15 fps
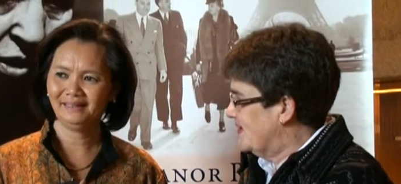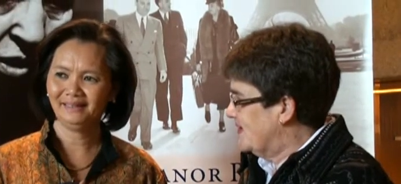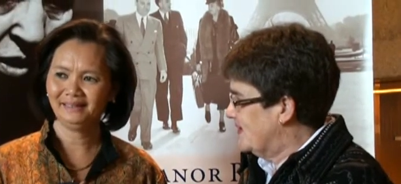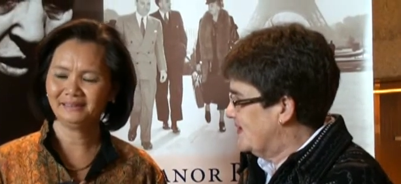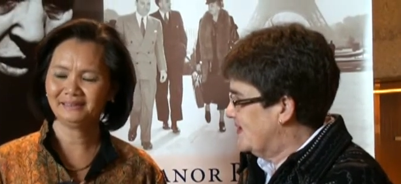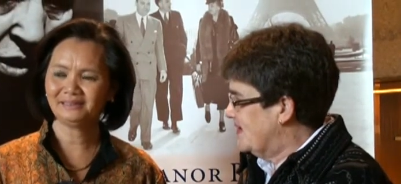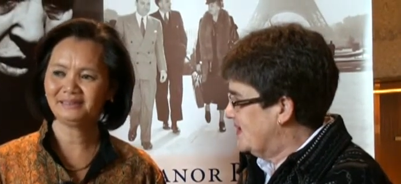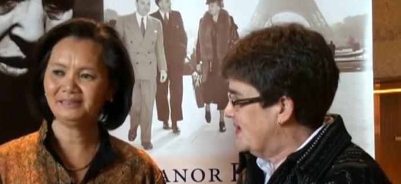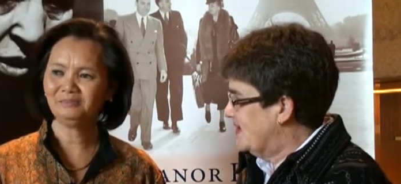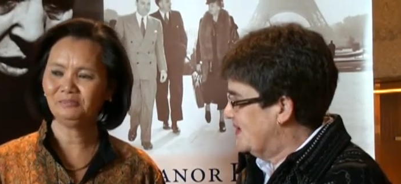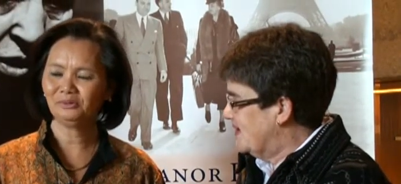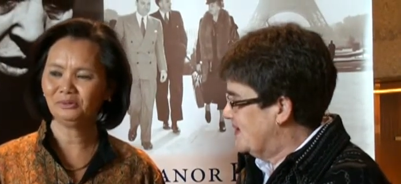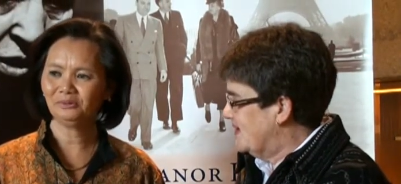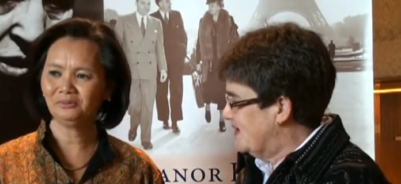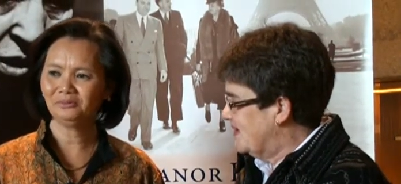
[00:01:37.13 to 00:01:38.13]
Speaker 1: a
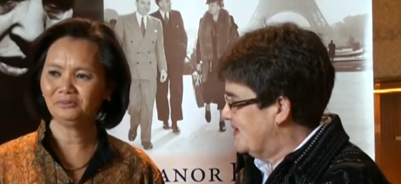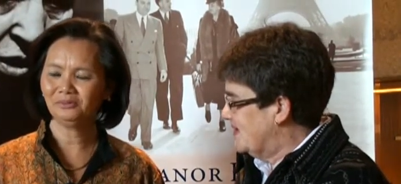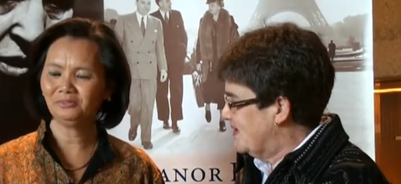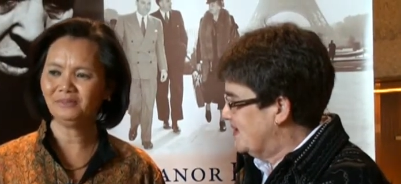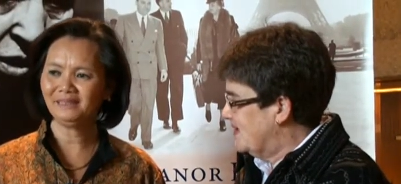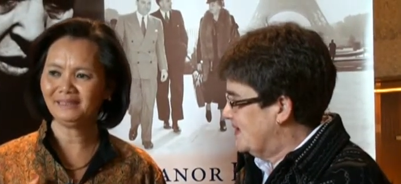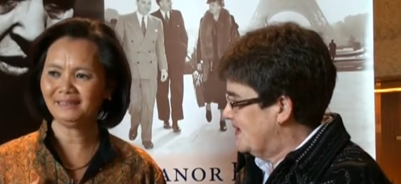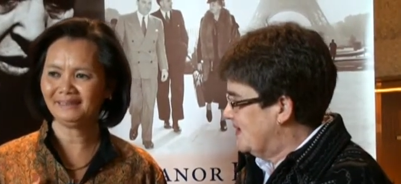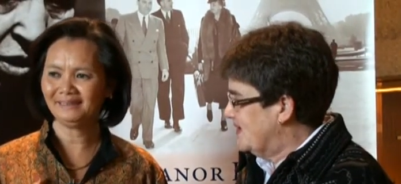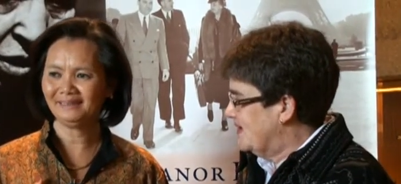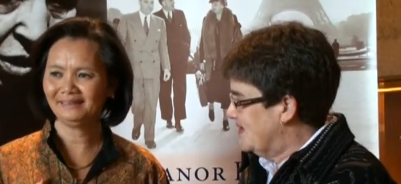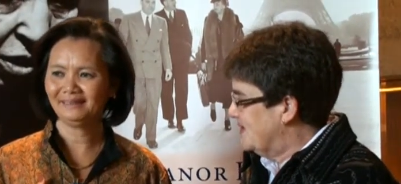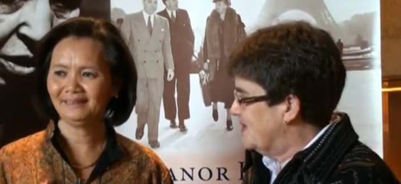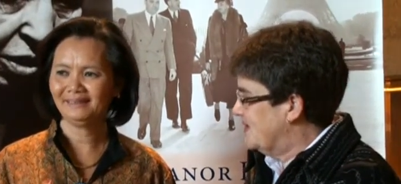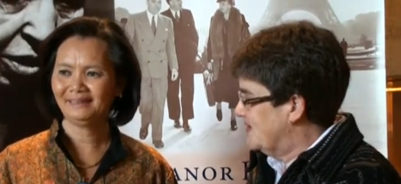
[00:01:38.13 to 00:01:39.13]
symbol for me
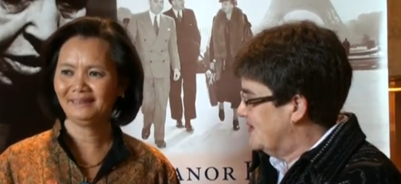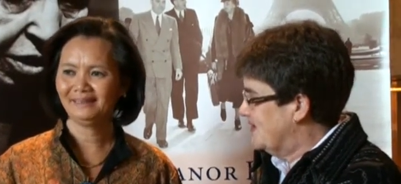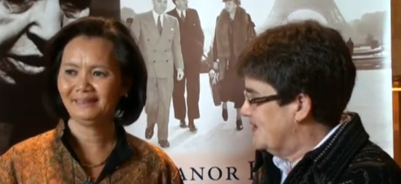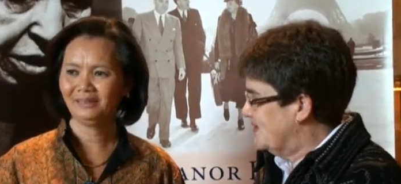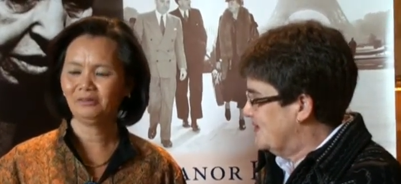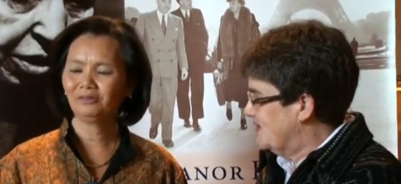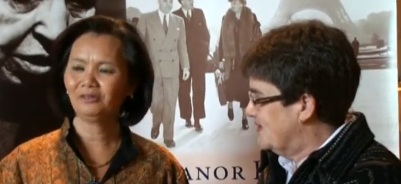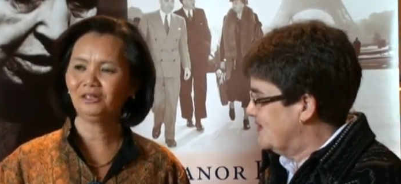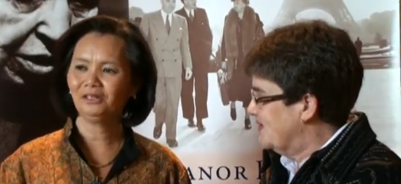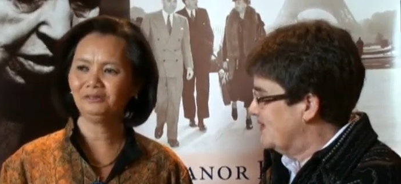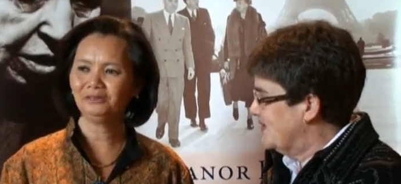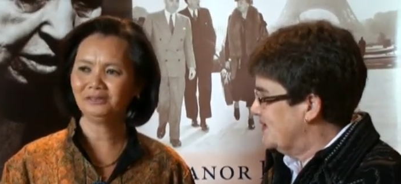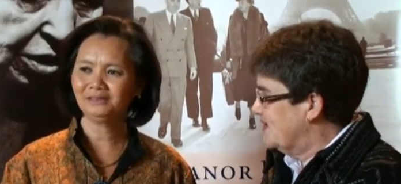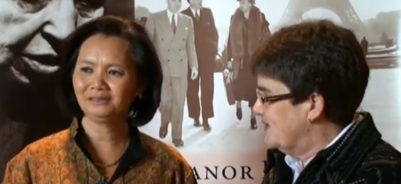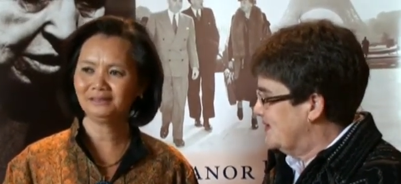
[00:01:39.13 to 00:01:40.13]
of
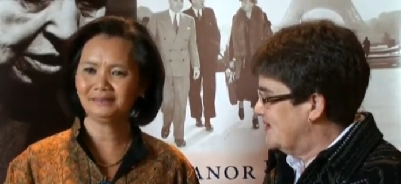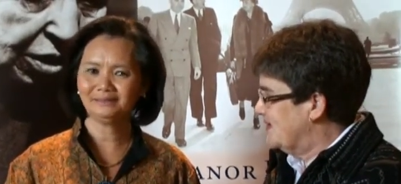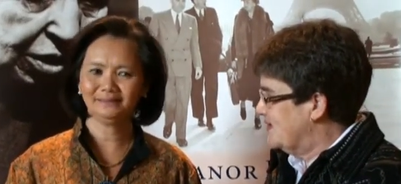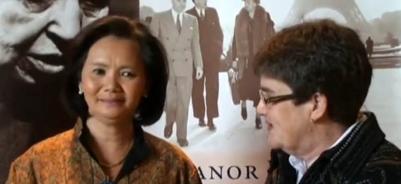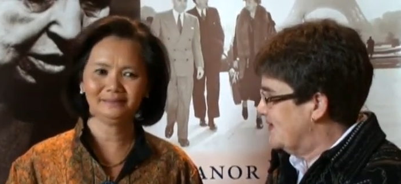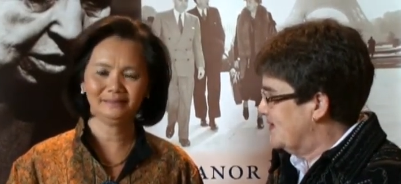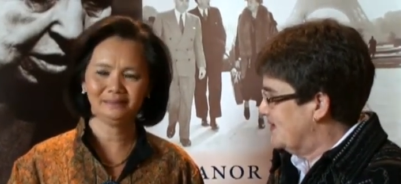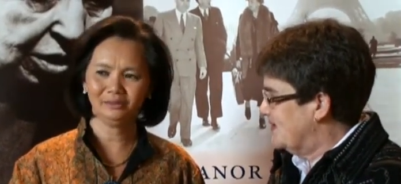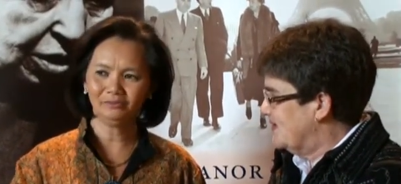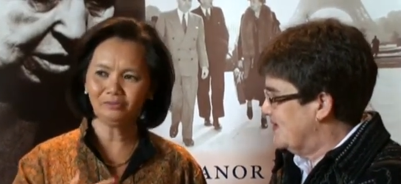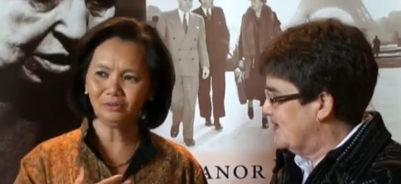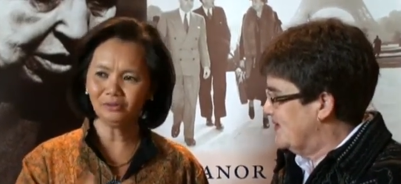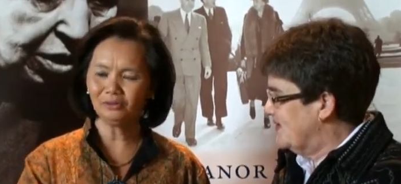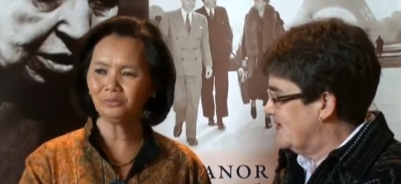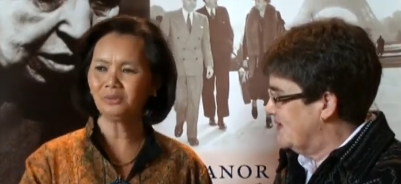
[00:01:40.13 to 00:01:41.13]
courage of
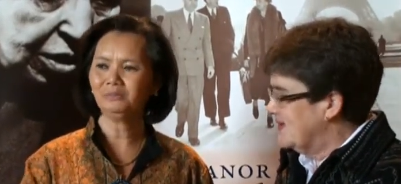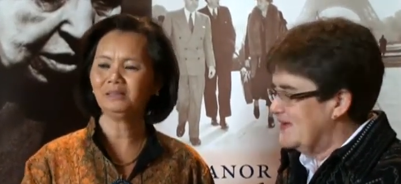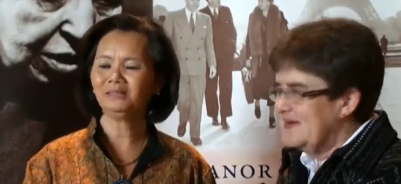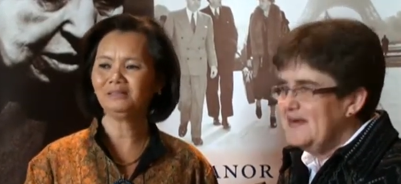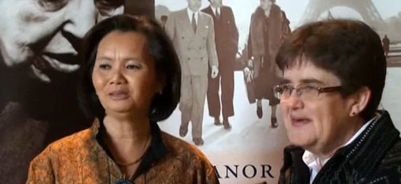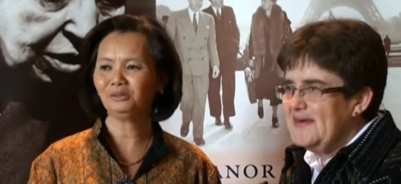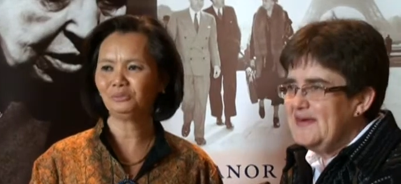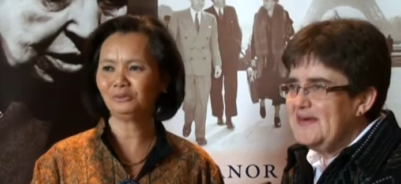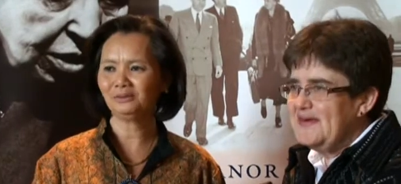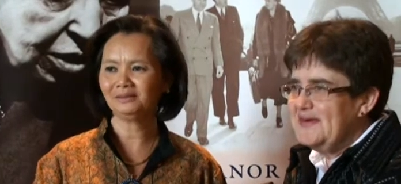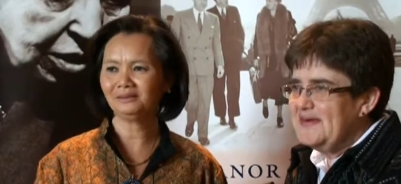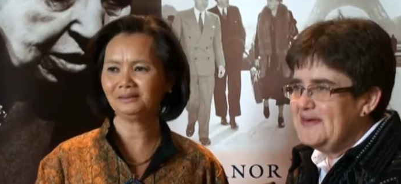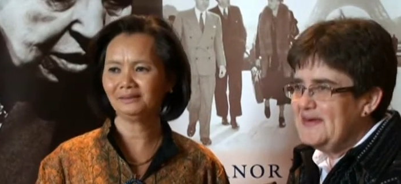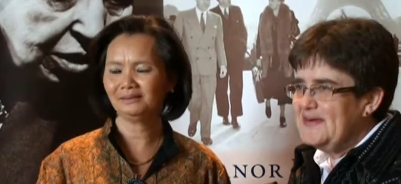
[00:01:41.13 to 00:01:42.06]
all the women in the world